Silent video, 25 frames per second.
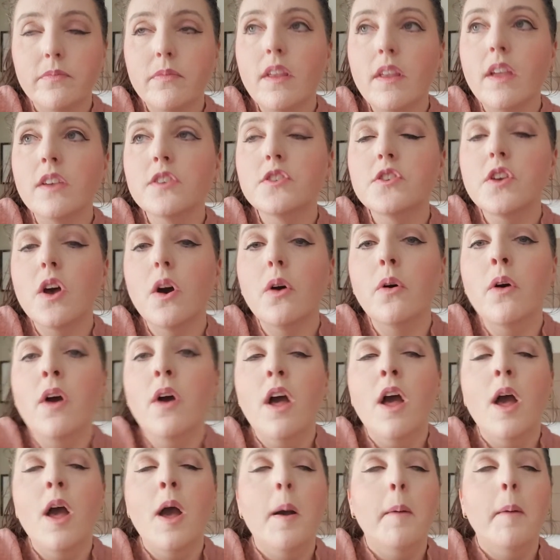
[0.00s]
So
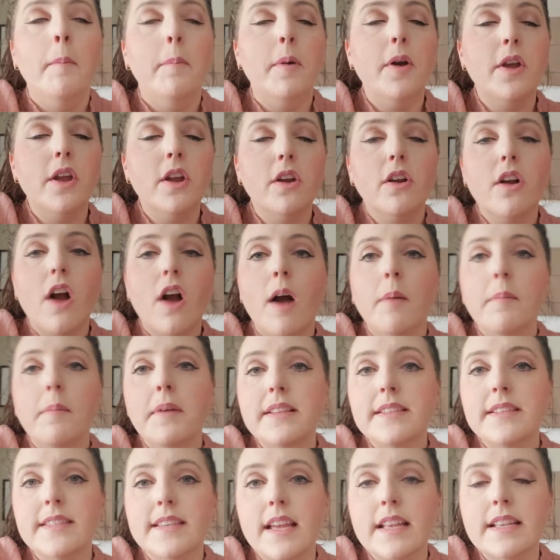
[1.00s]
put your
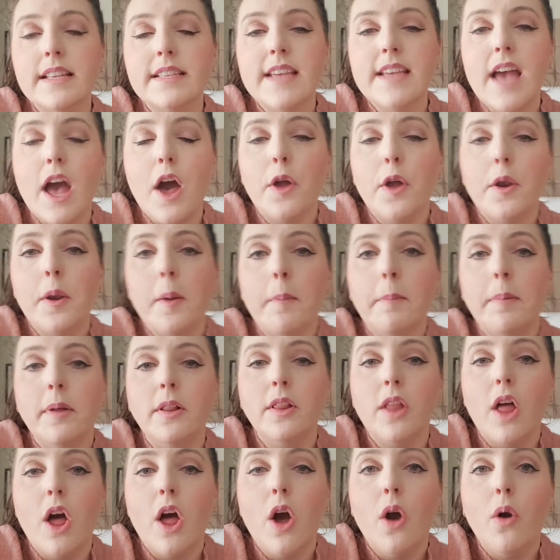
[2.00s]
comments down
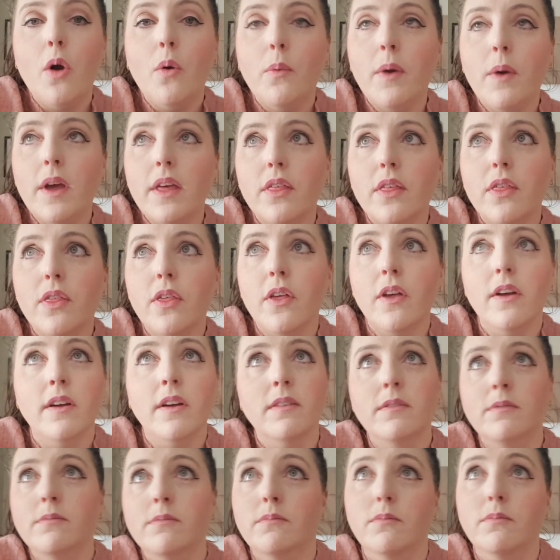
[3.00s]
below with
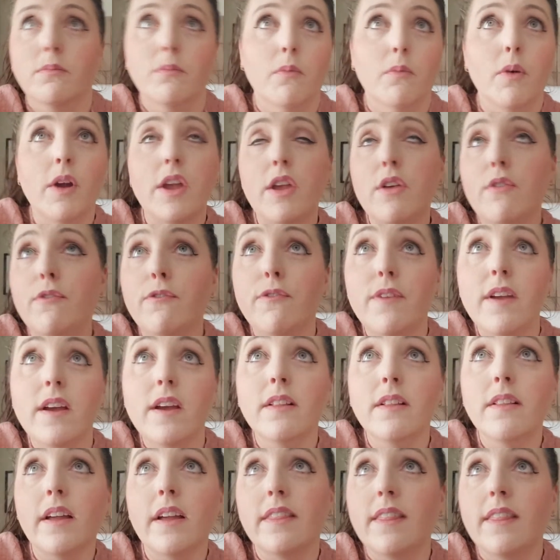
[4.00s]
what you
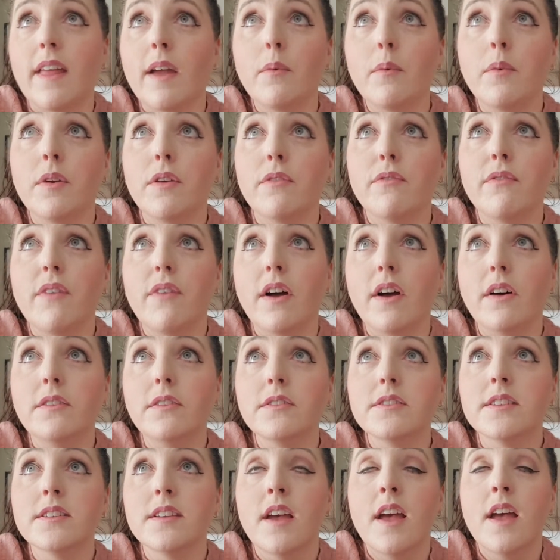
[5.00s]
feel like they would have
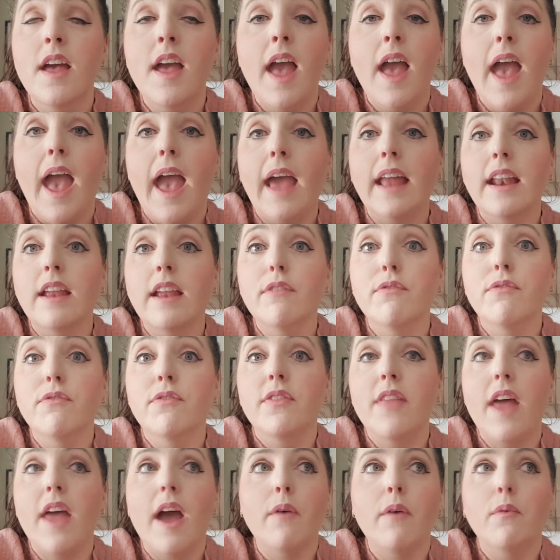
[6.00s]
felt, and if
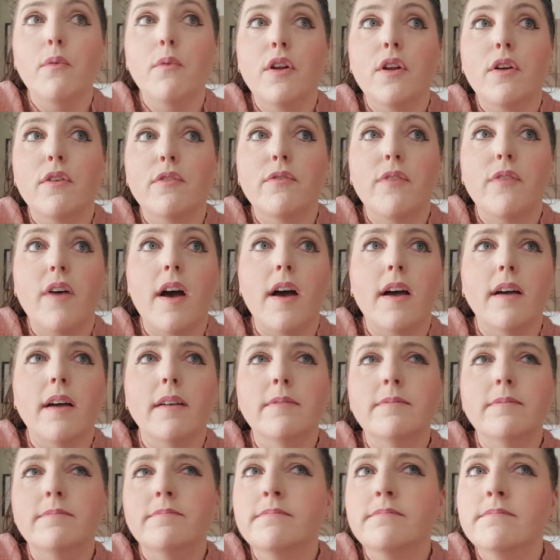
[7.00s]
that would have uh,
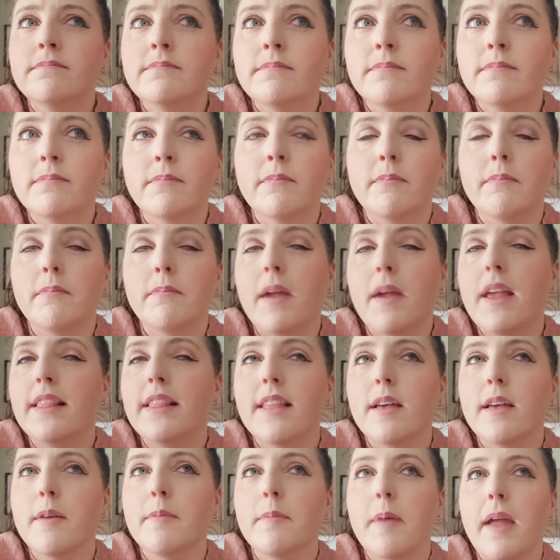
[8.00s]
made
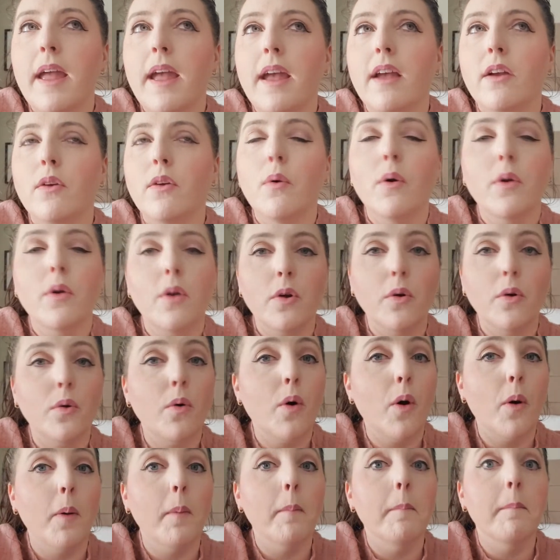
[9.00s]
them a
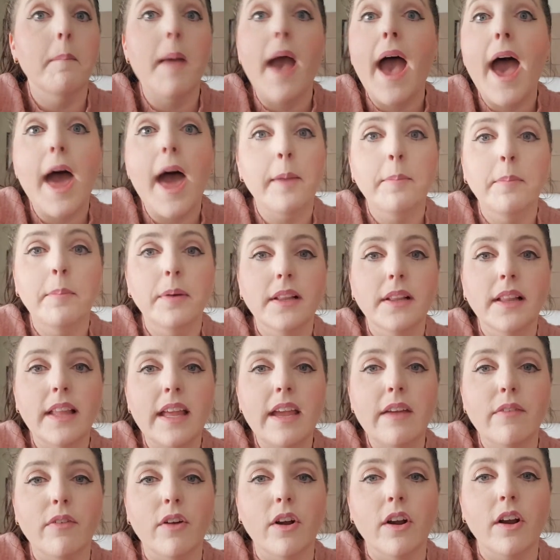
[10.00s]
quote-unquote bad
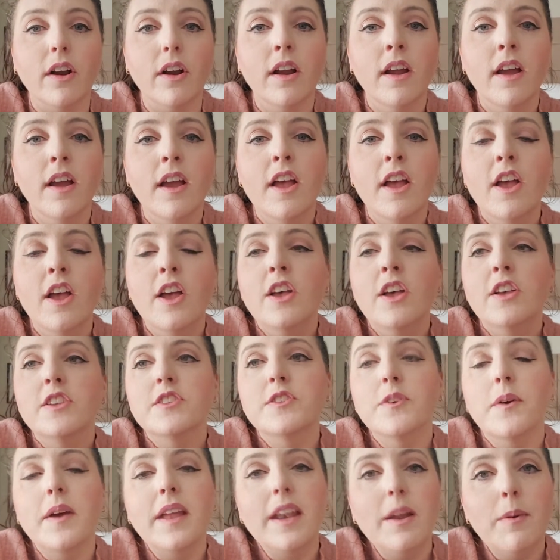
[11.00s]
believer.
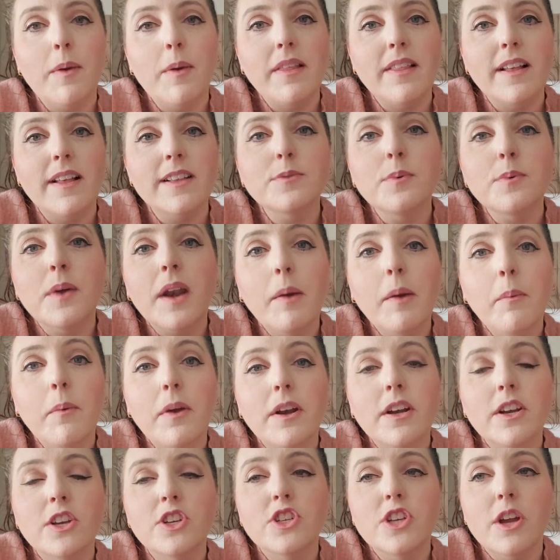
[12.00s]
So anyway, that's what I
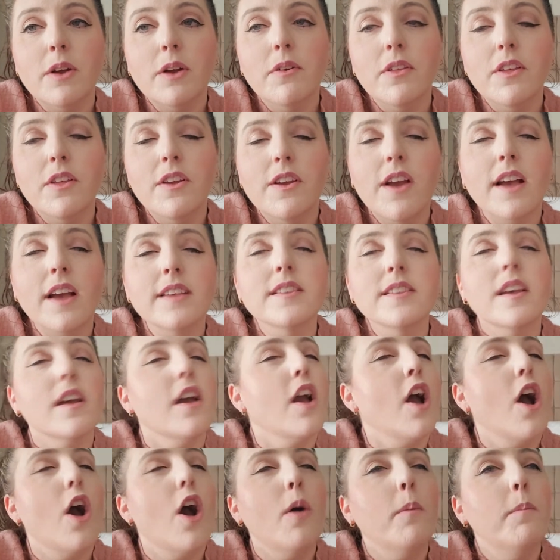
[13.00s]
wanted to share with you guys. I
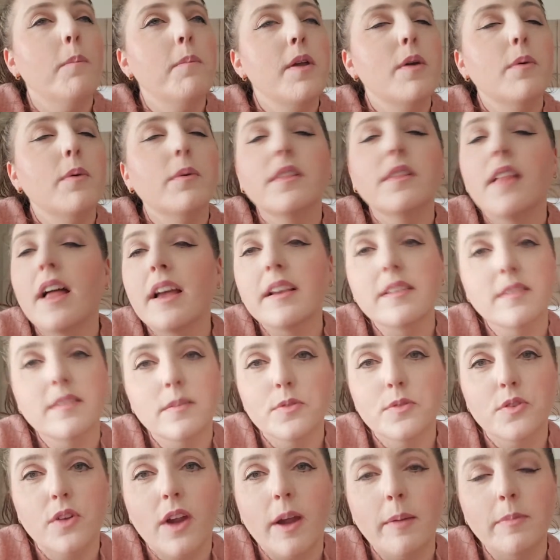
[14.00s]
hope you will like,
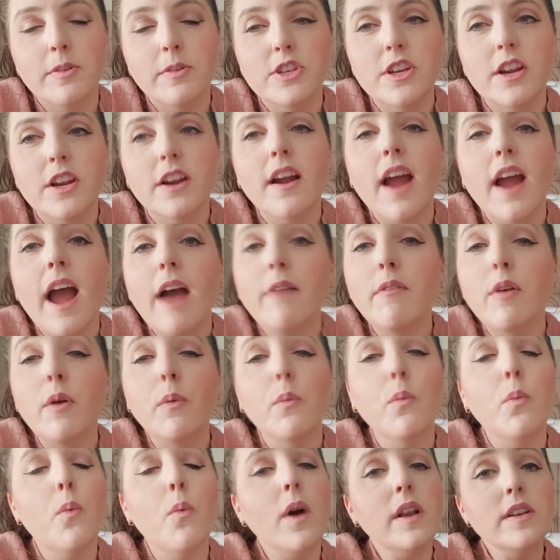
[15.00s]
subscribe, and share. Have a
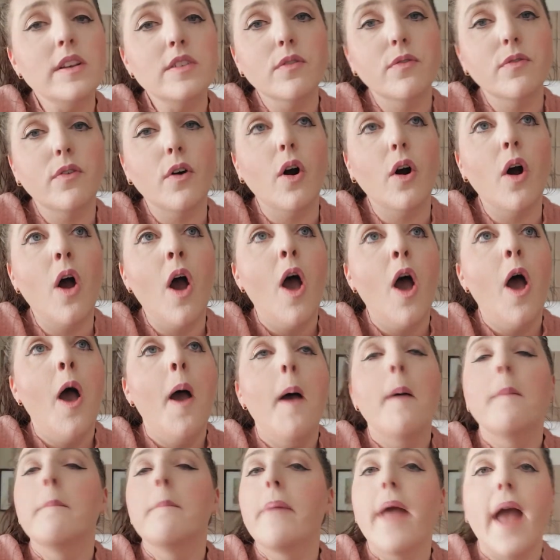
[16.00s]
wonderful
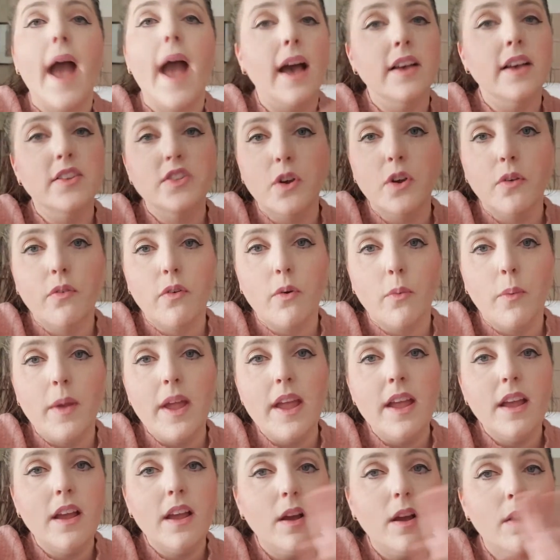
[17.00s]
Passover
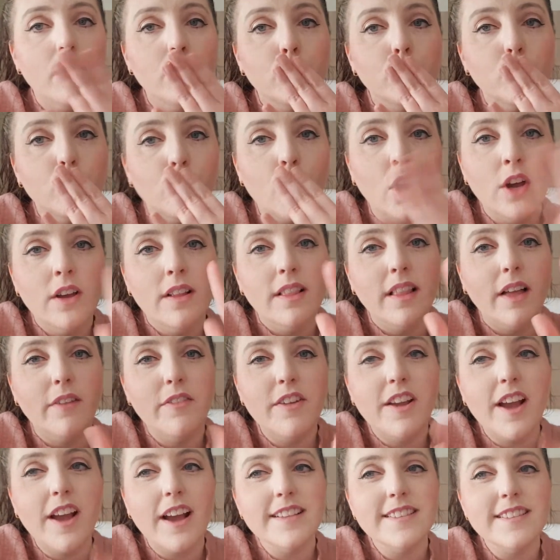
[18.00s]
week. Love
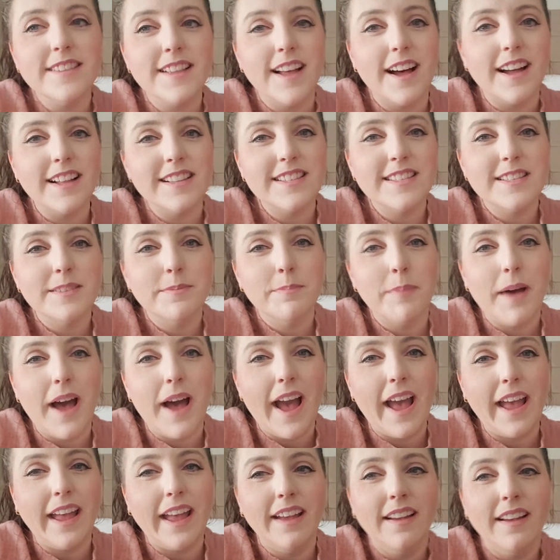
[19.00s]
you guys lots.
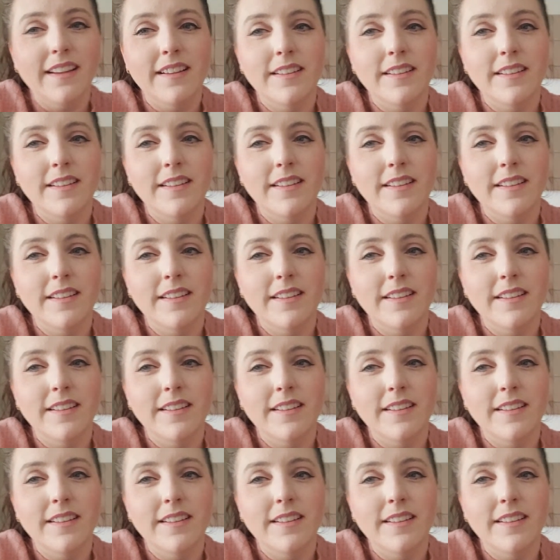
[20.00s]
Bye.